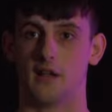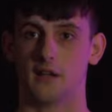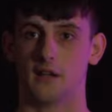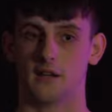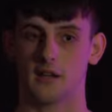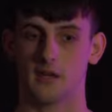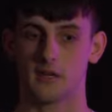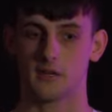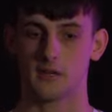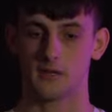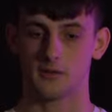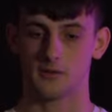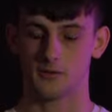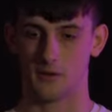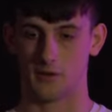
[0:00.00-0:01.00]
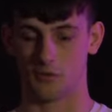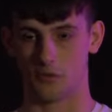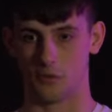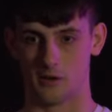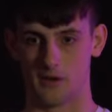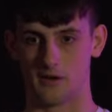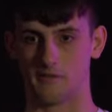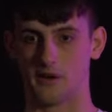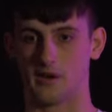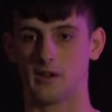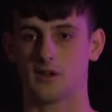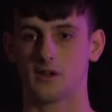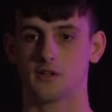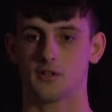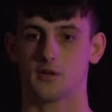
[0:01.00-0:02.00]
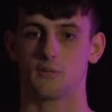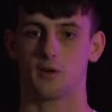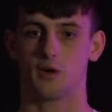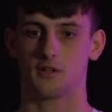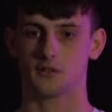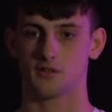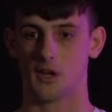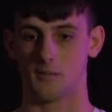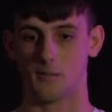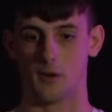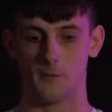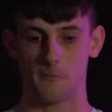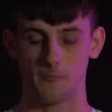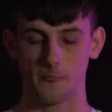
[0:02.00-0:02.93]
So went all the way over, took bronze, come